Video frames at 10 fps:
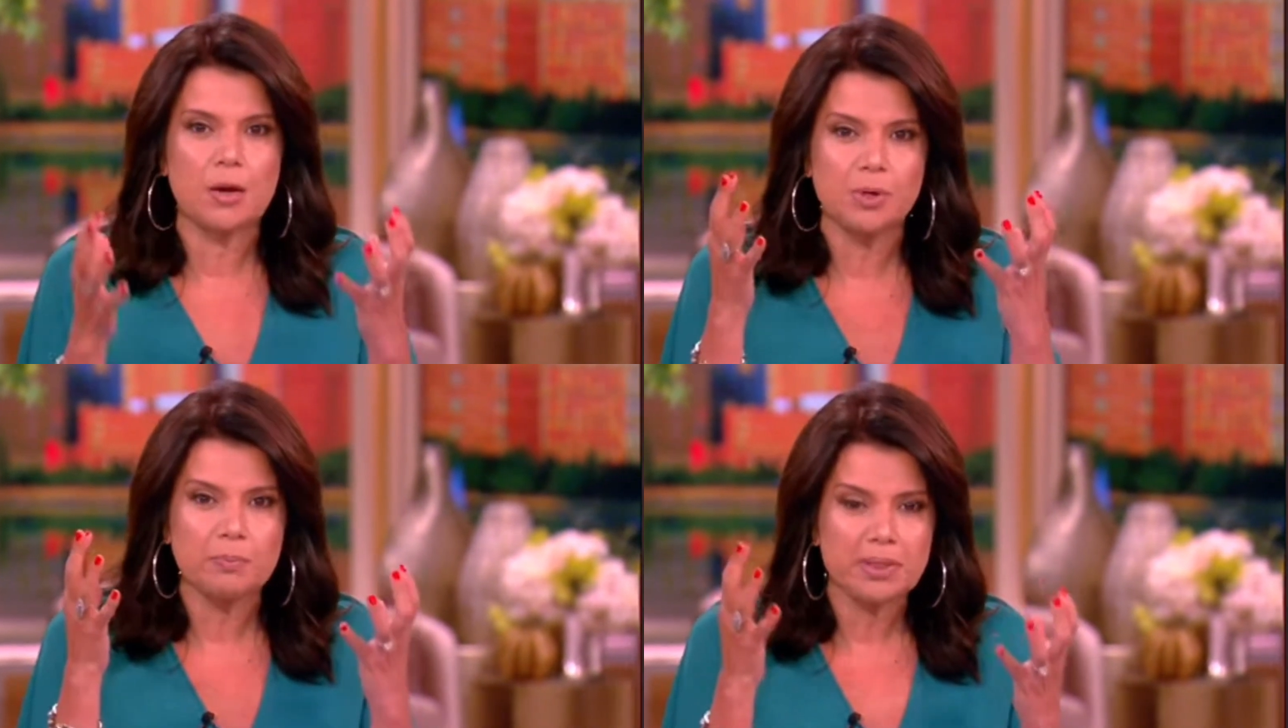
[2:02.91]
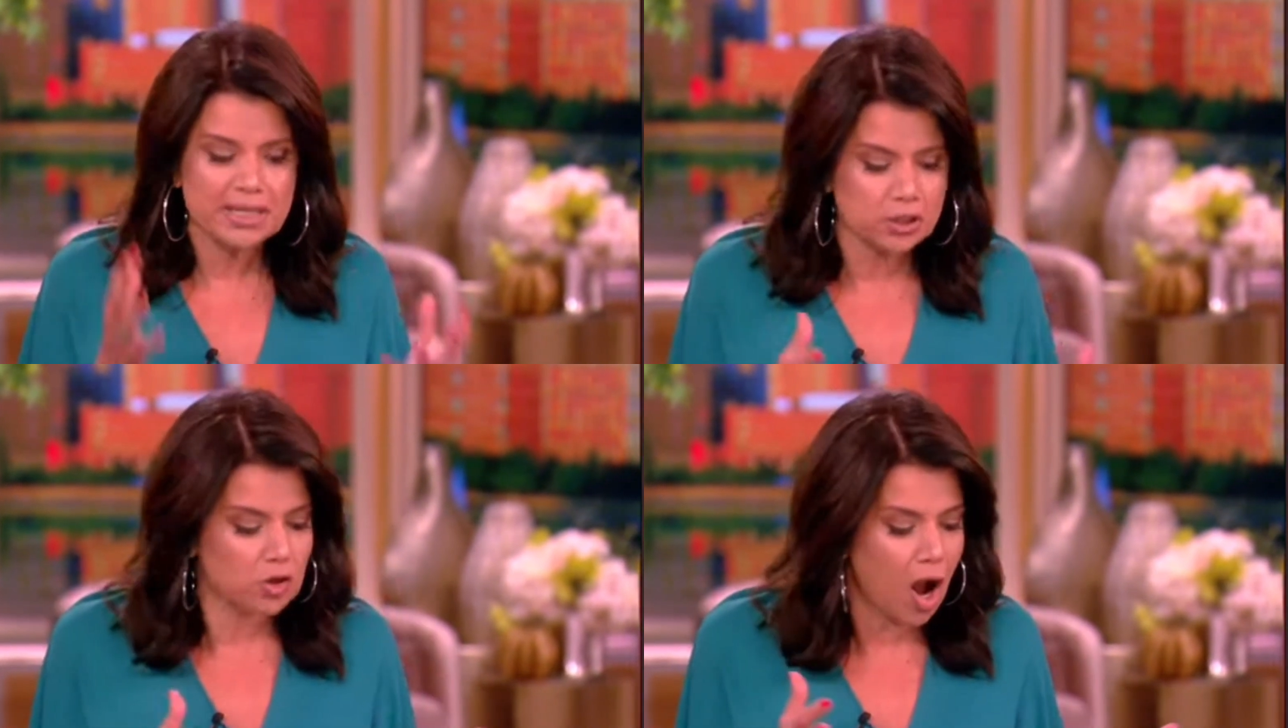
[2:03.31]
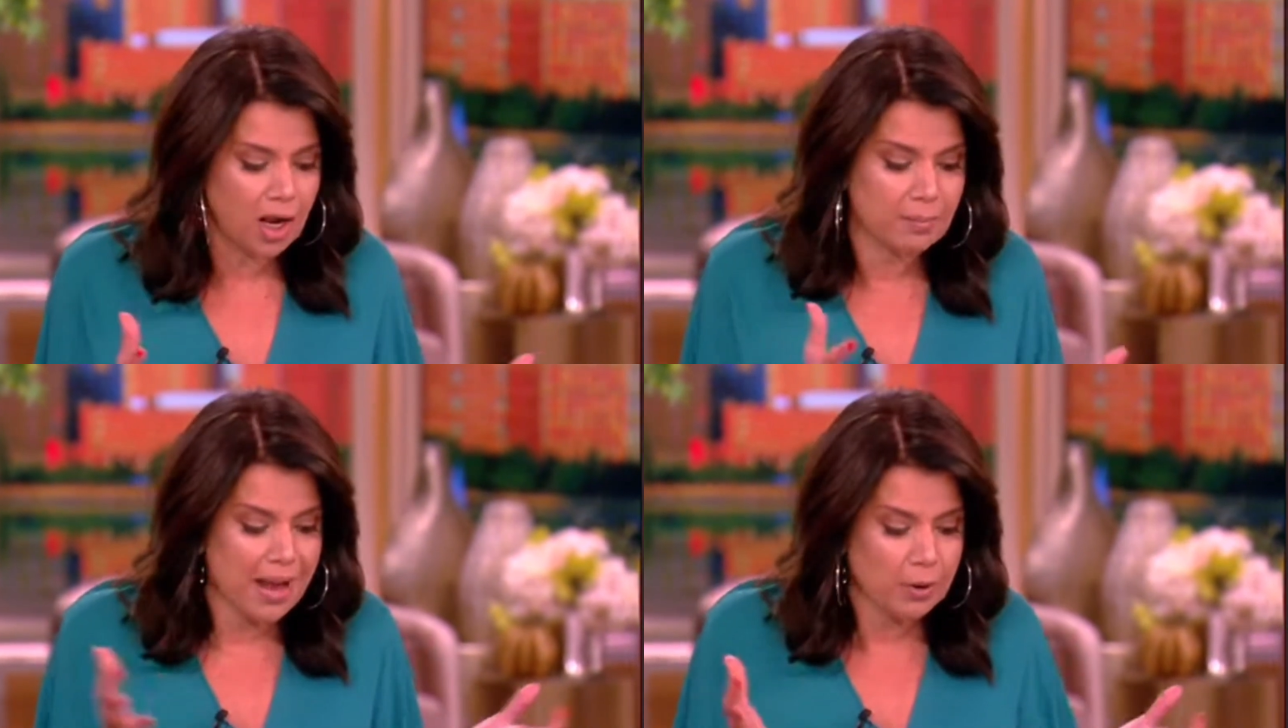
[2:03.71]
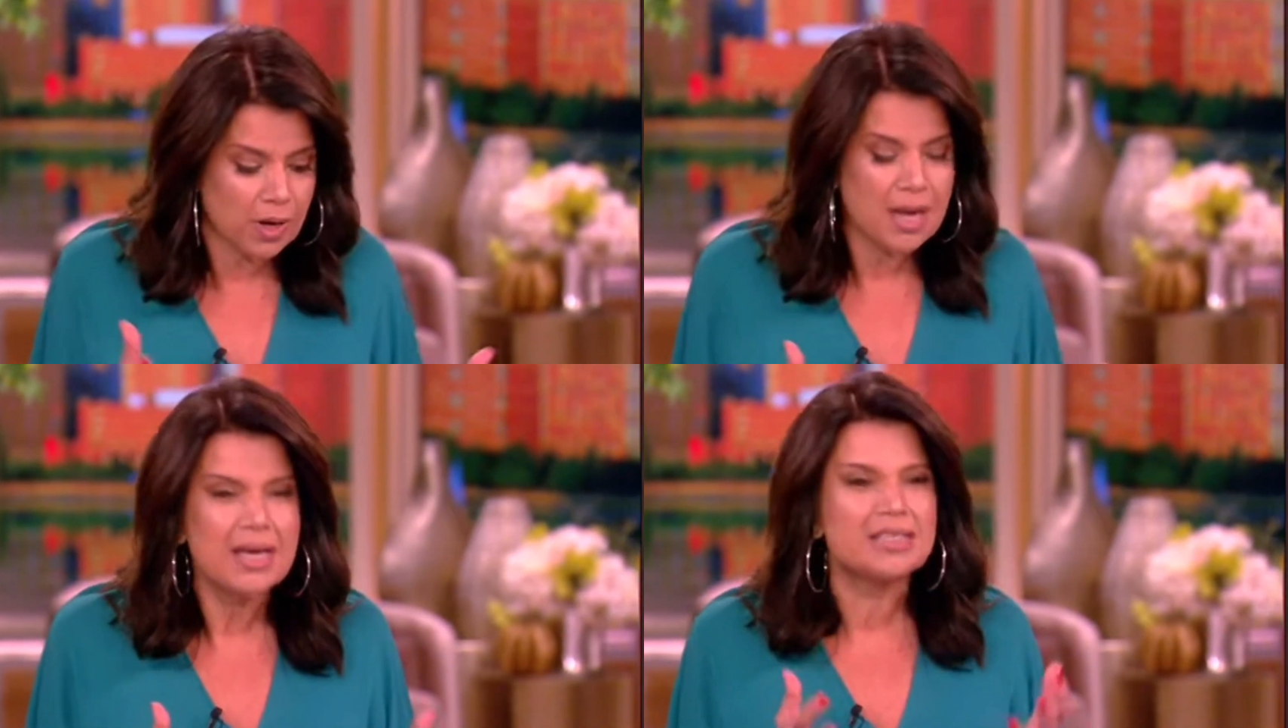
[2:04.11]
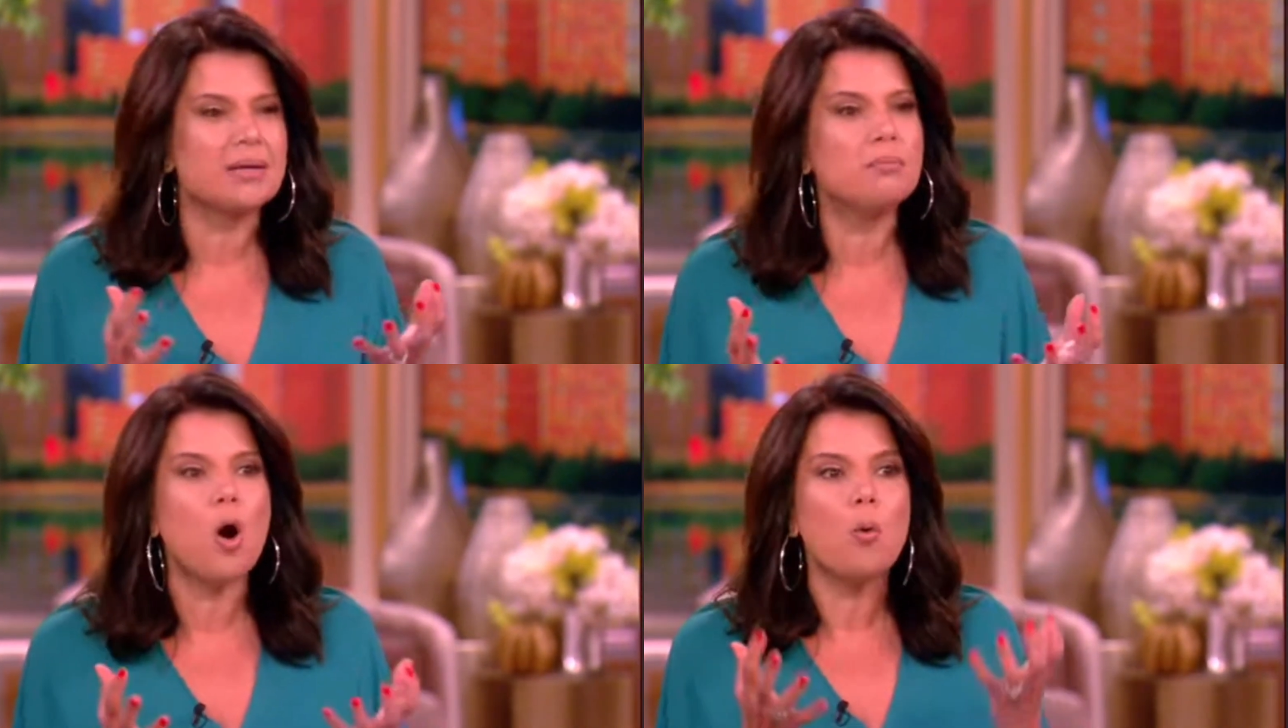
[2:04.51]
Can we please talk about
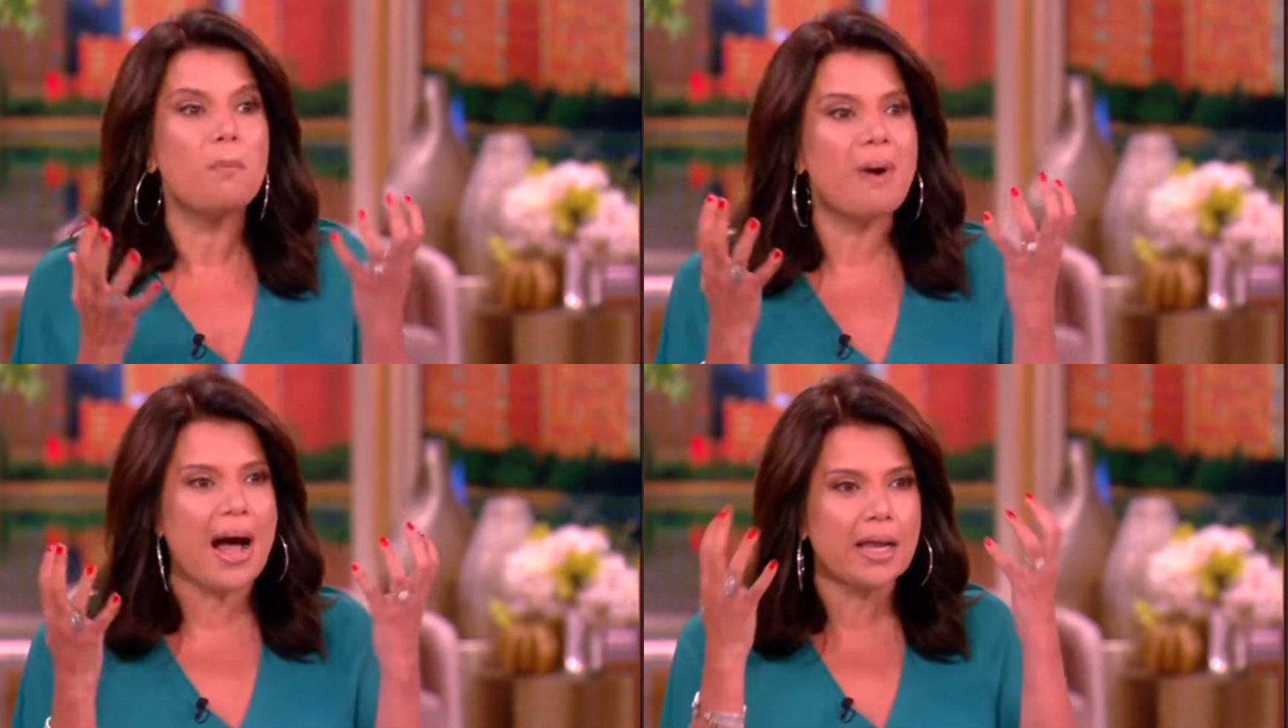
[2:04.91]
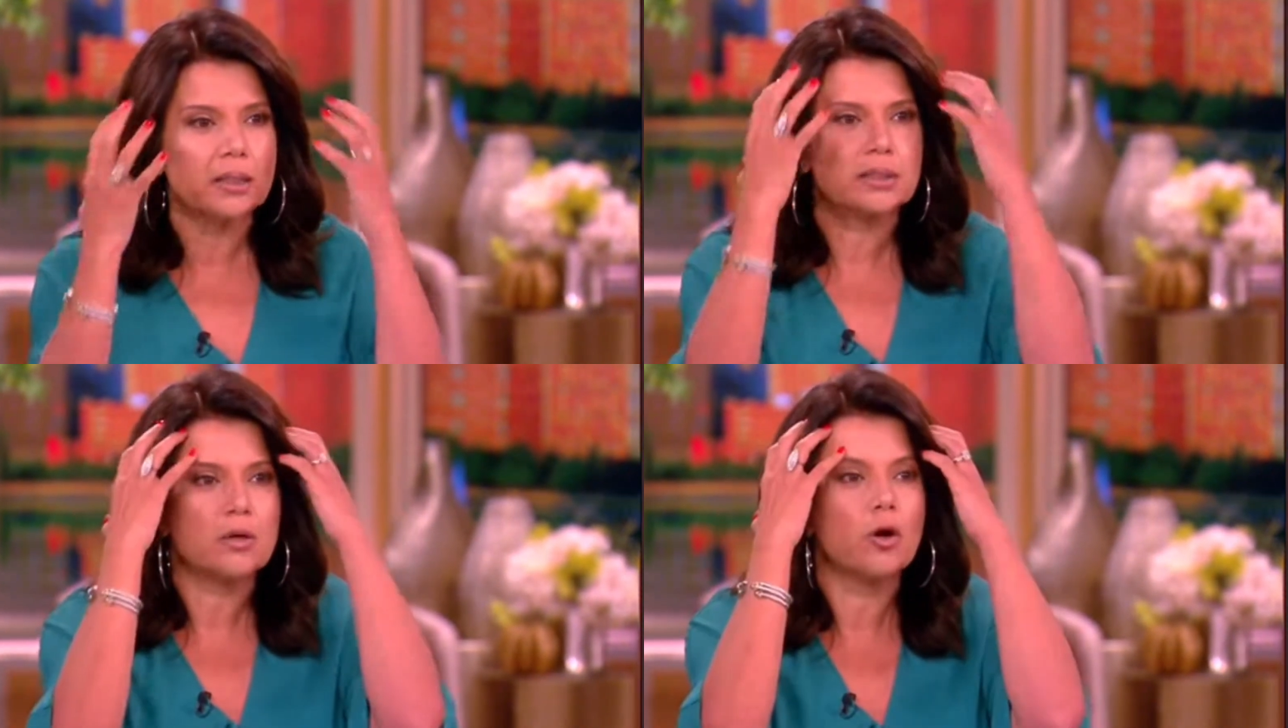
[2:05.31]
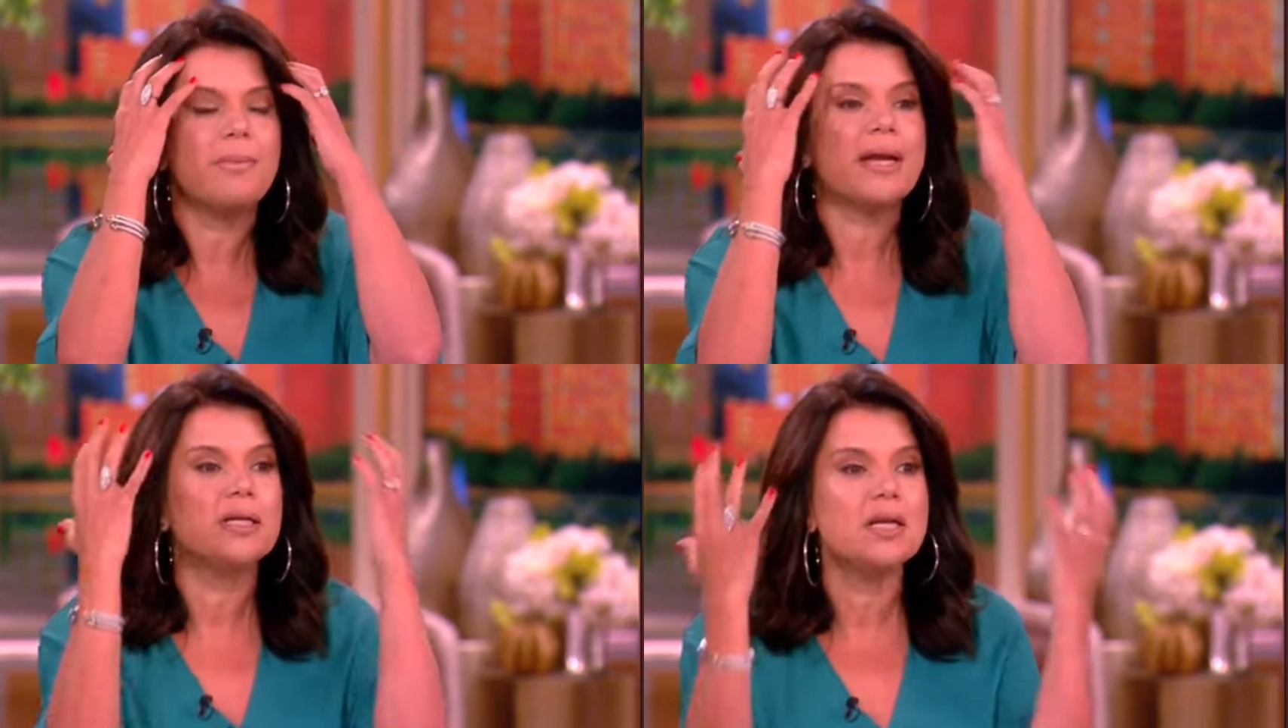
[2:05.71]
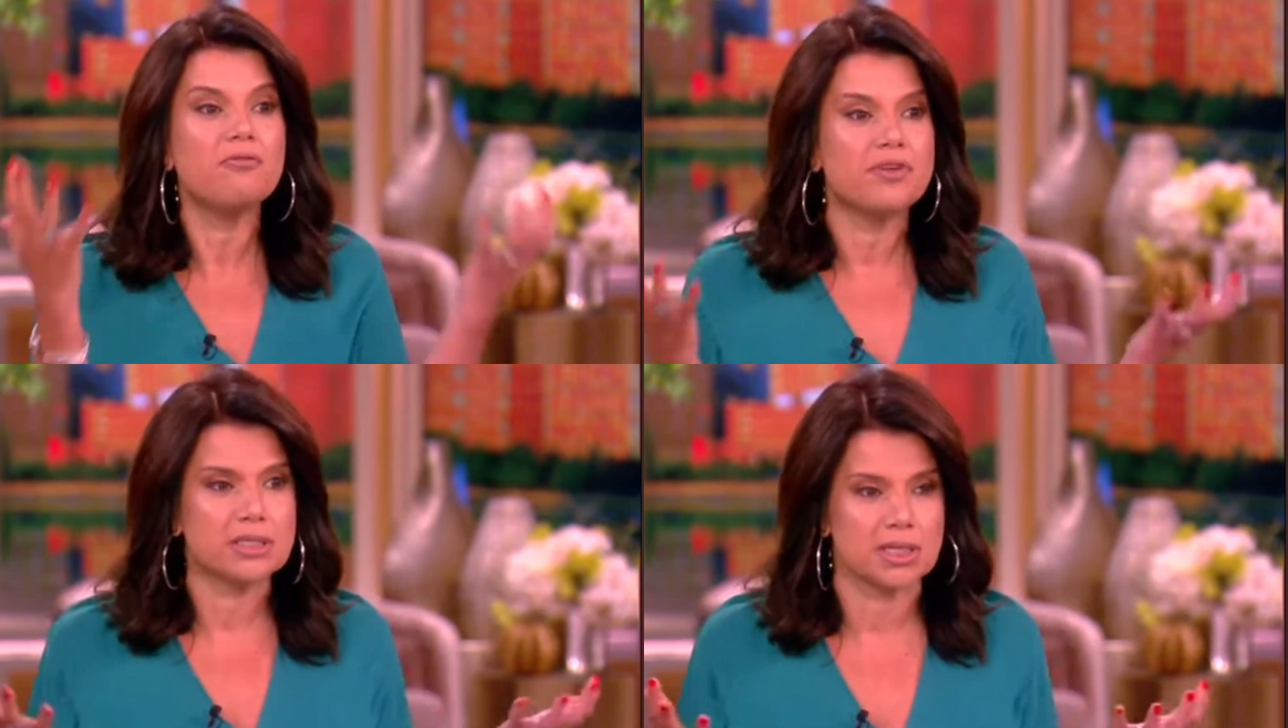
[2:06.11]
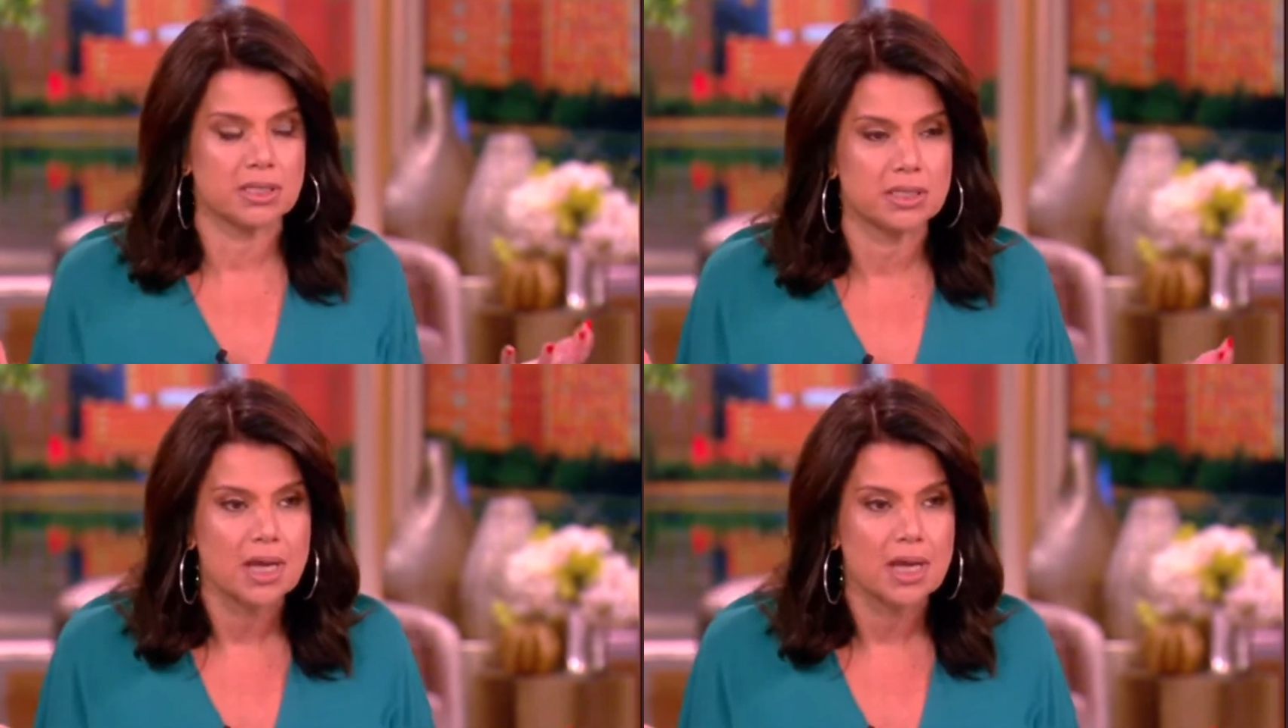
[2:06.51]
Simone Biles, her magnificence,